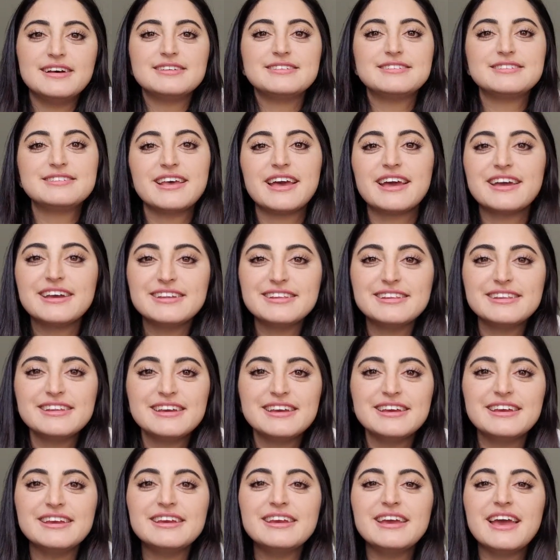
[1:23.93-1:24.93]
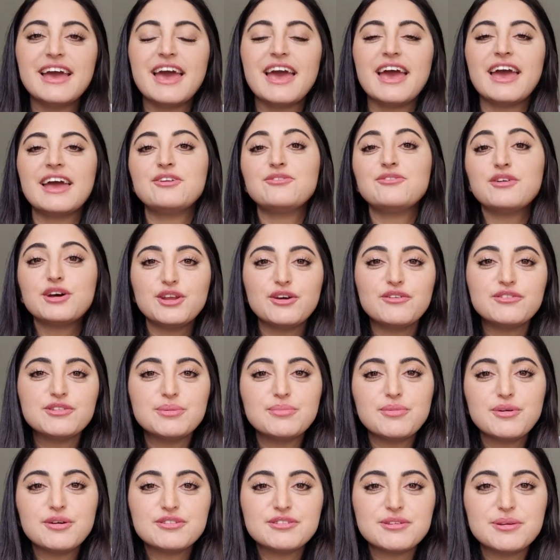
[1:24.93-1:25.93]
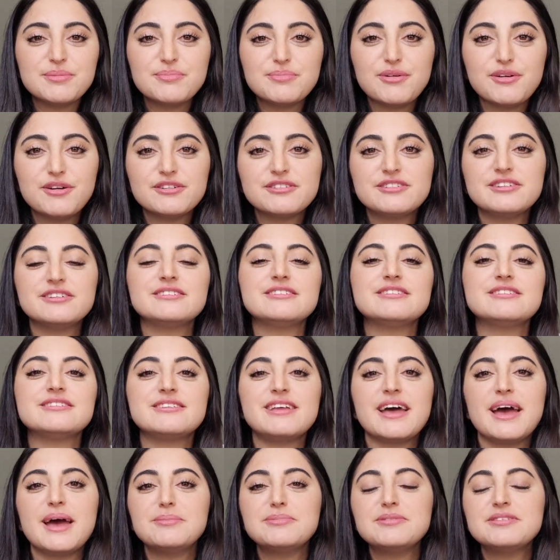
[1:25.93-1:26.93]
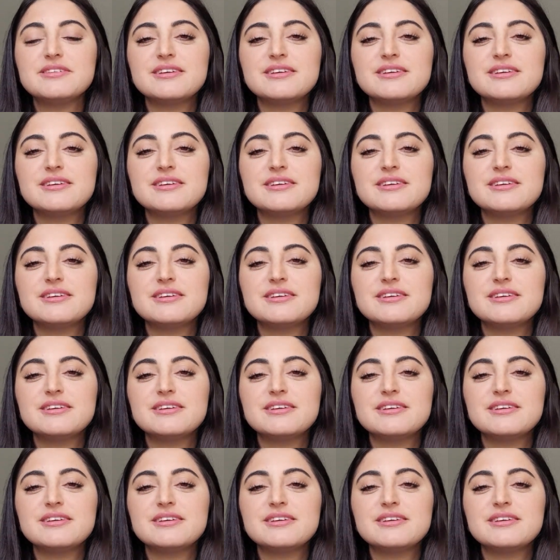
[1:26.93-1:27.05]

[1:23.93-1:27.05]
Secondly, and one of the most important steps